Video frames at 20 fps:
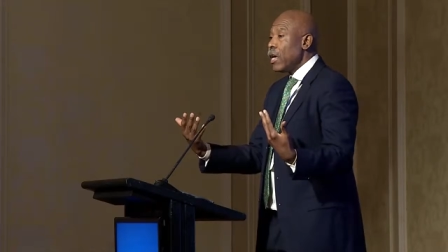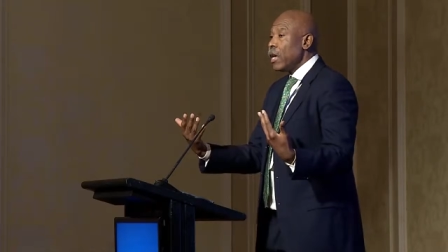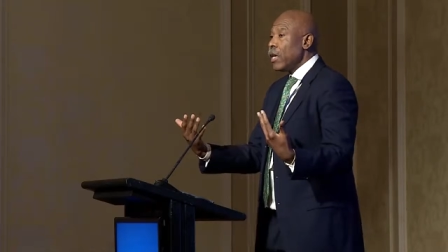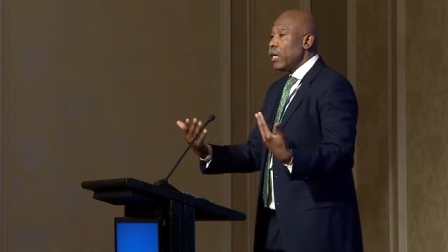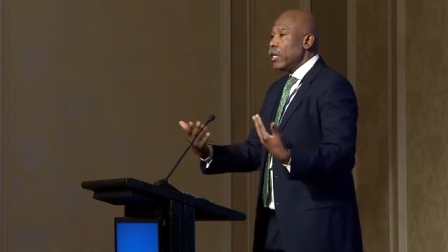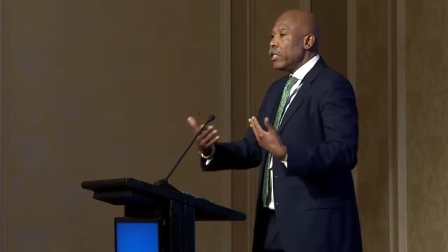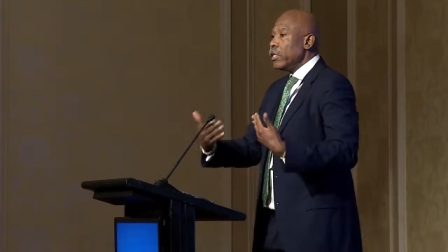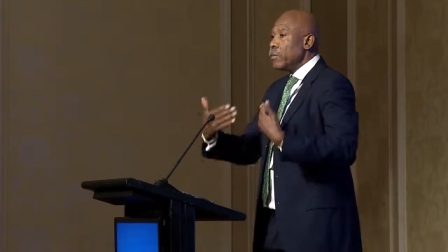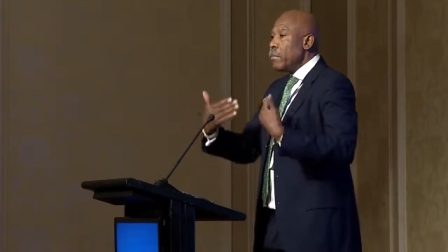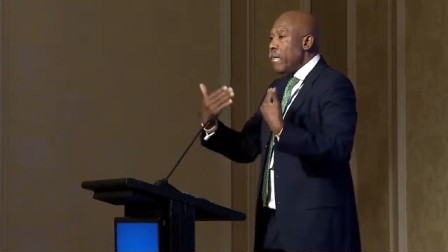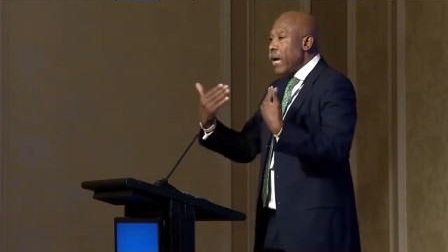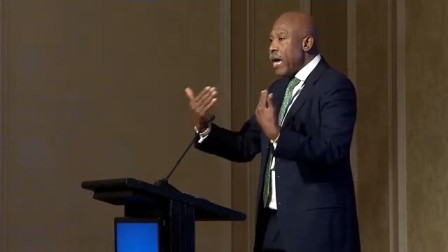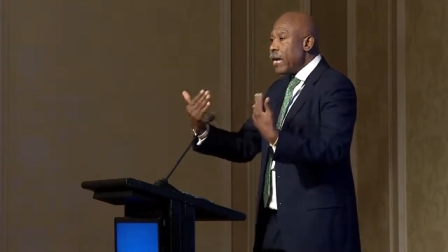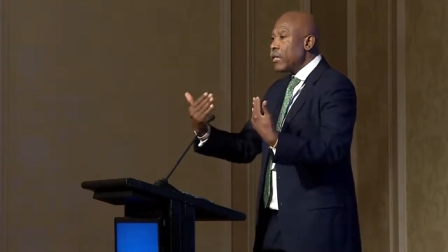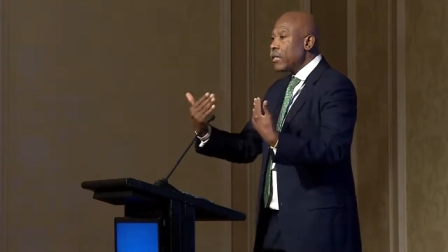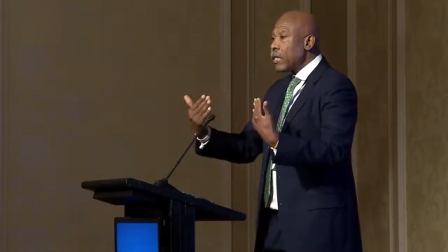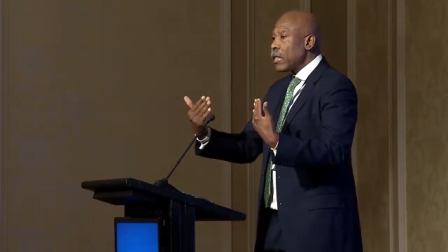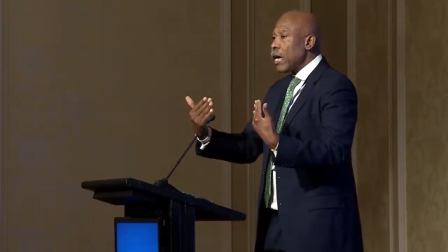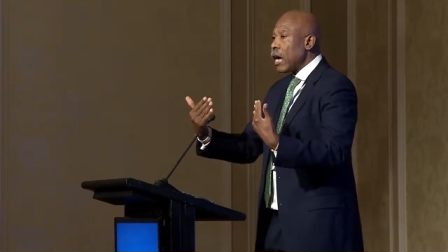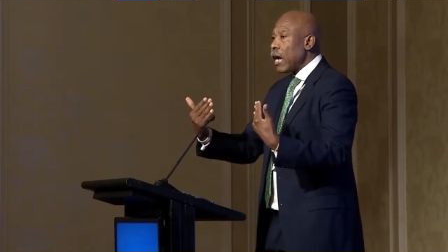it
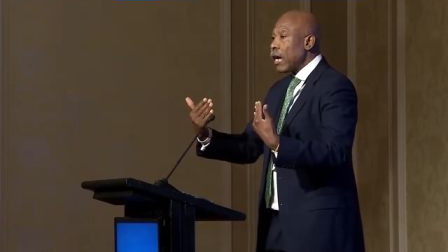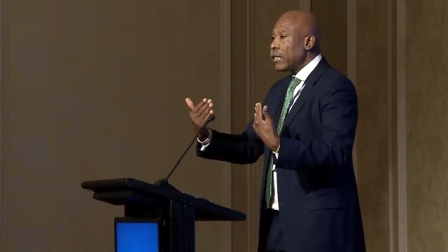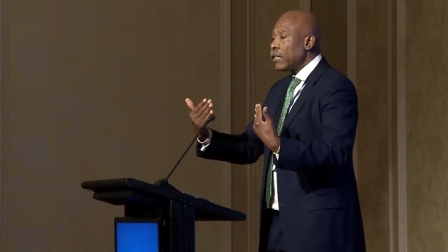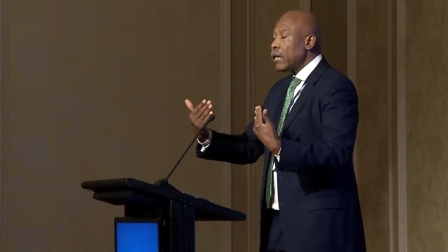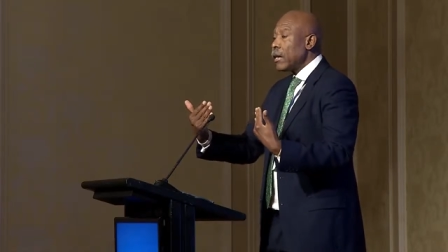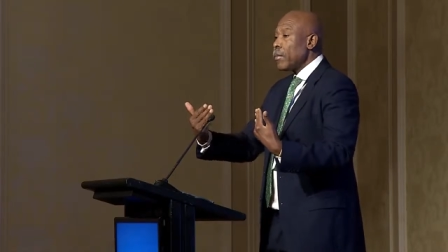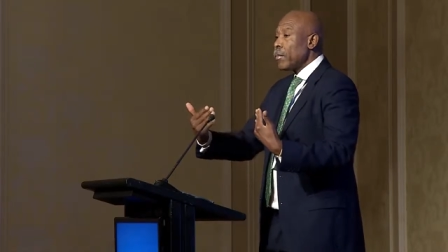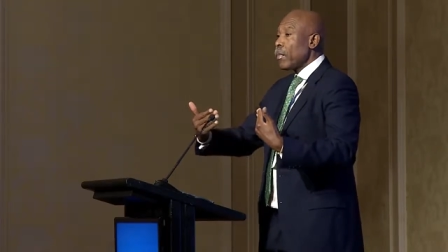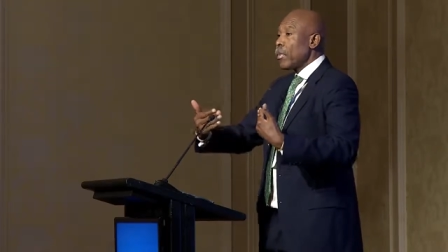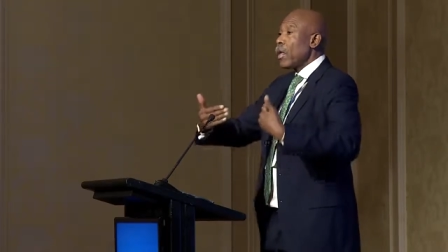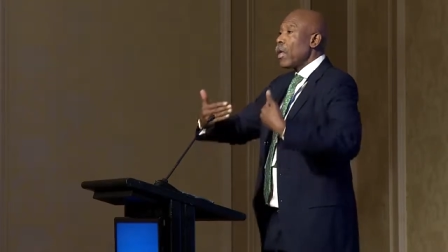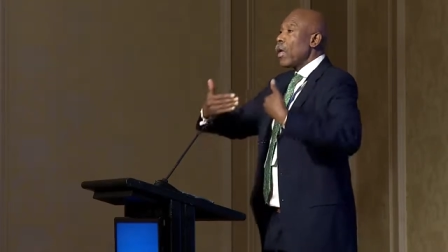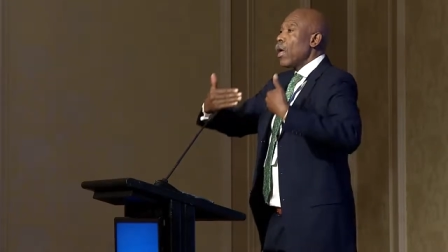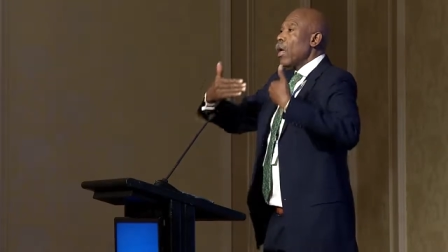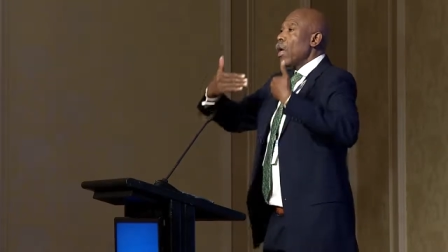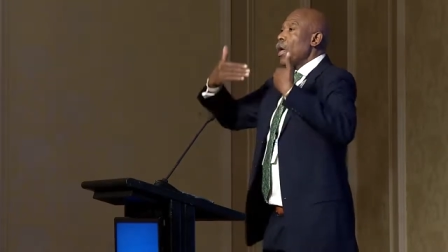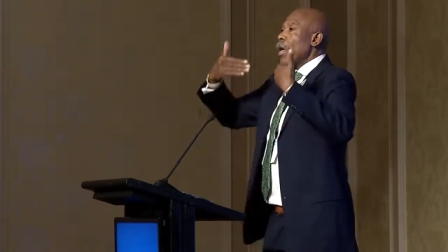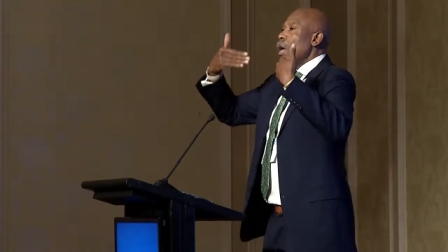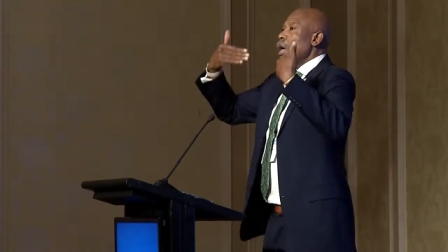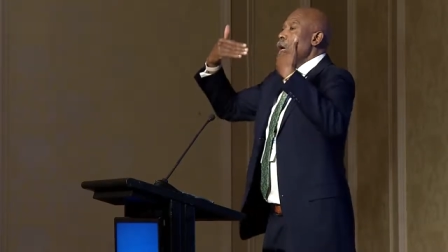meant that
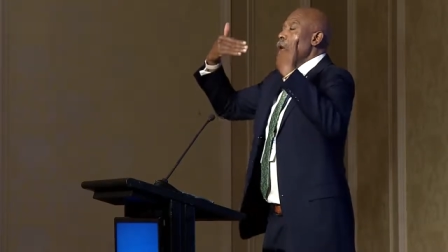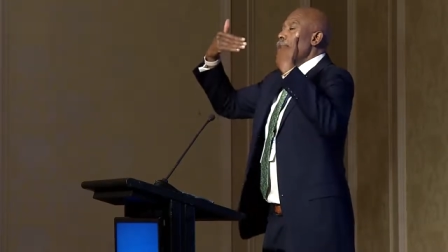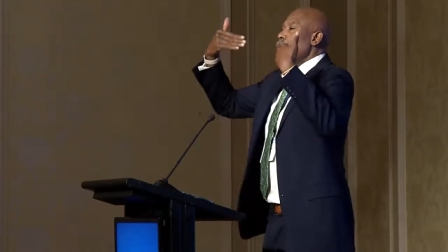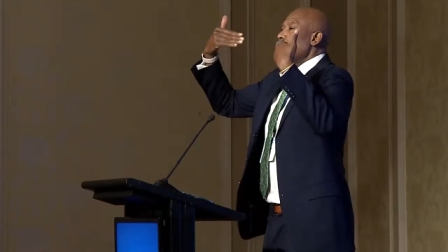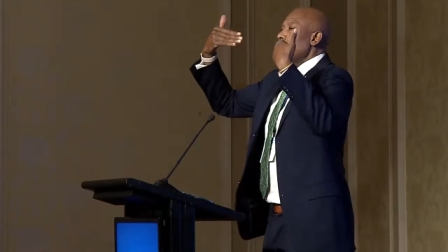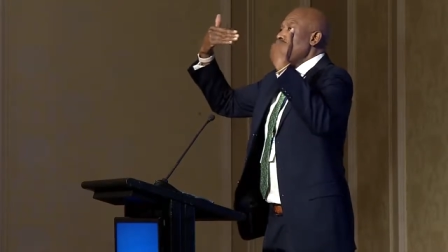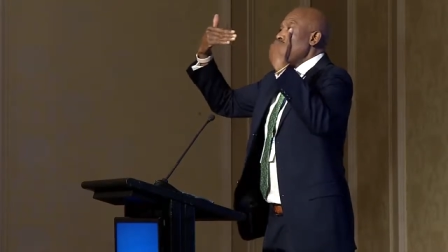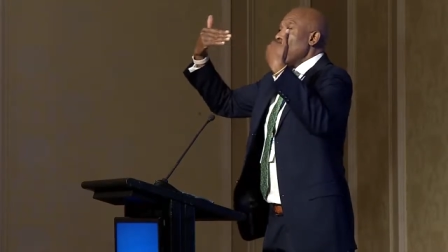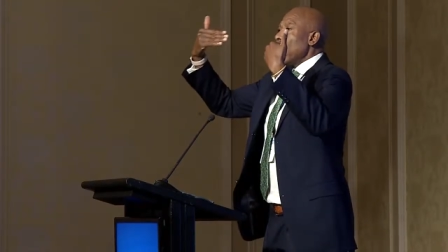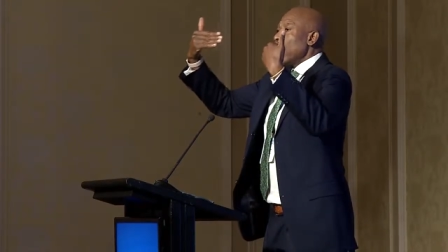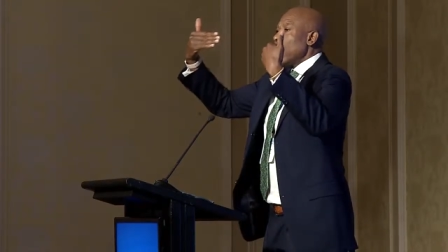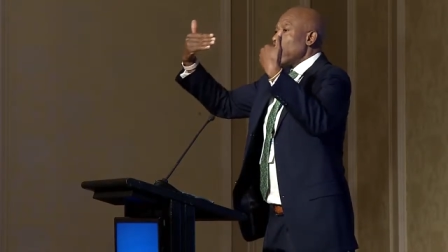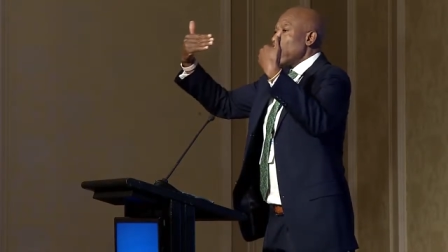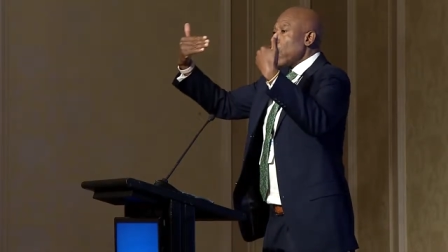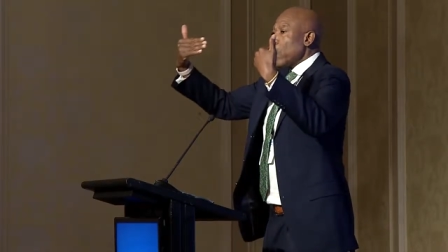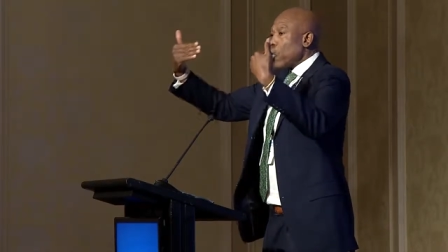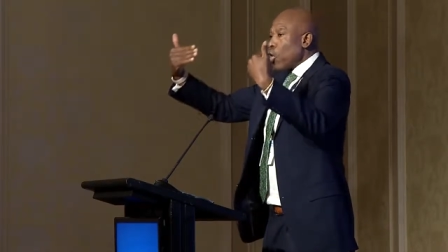the